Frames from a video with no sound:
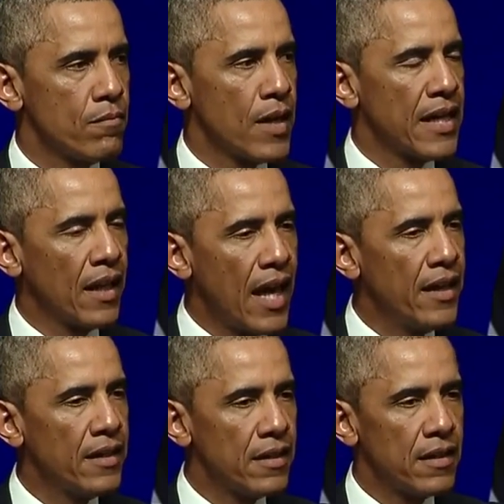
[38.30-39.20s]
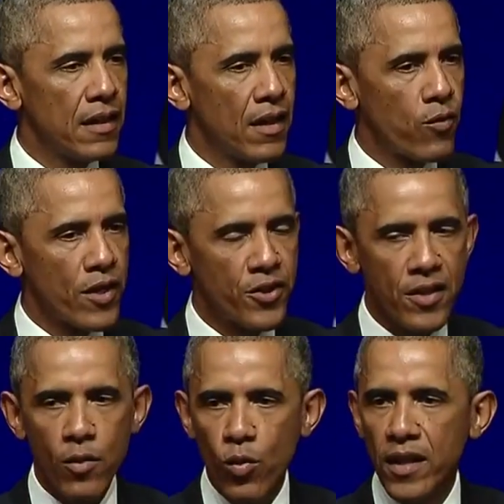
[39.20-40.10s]
But in light of Russia's
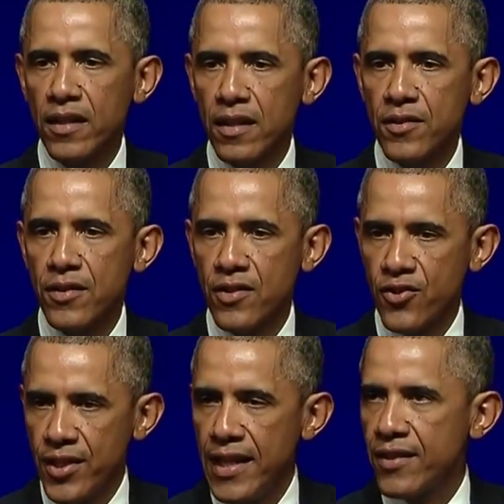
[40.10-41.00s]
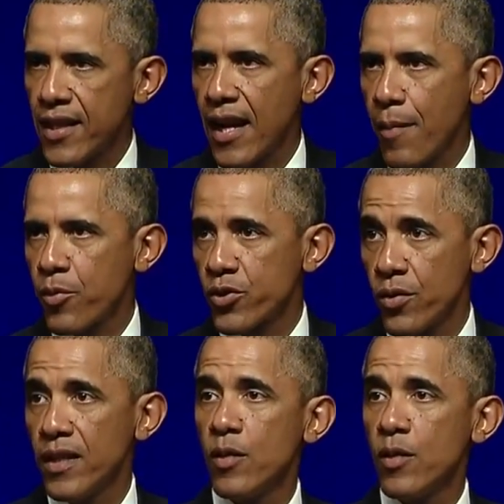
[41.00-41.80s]
unwillingness to seize that opportunity,